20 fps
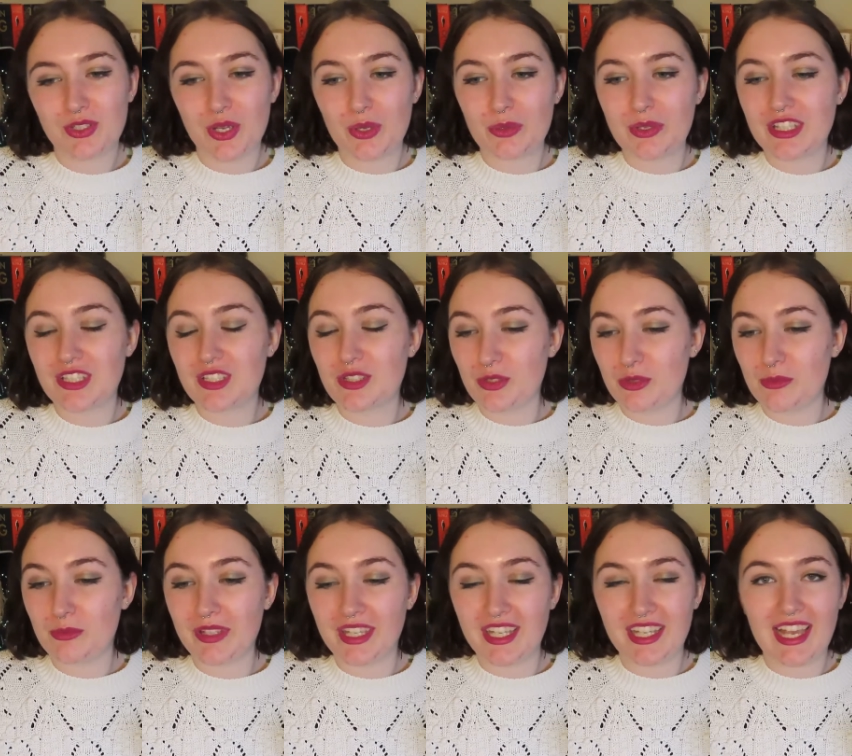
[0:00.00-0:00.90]
going
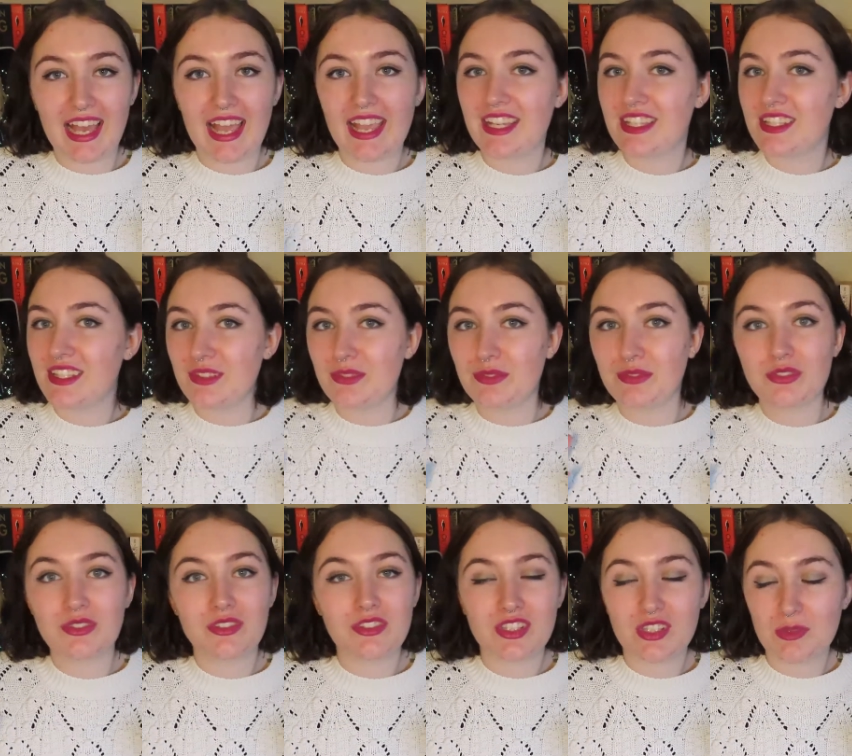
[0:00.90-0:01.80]
to be Ace of
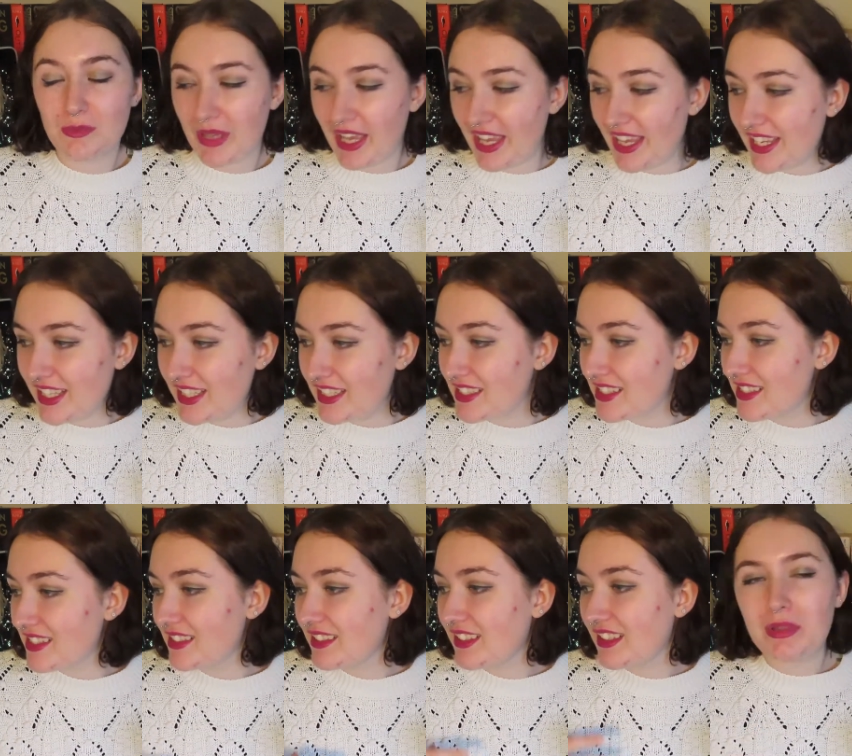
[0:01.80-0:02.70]

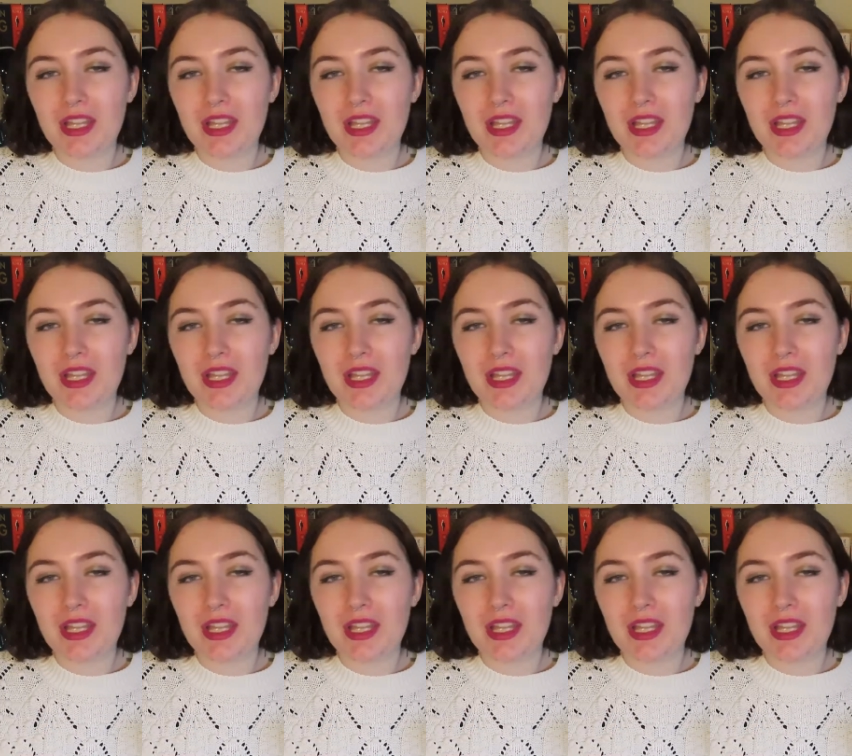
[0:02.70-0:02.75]
Spades.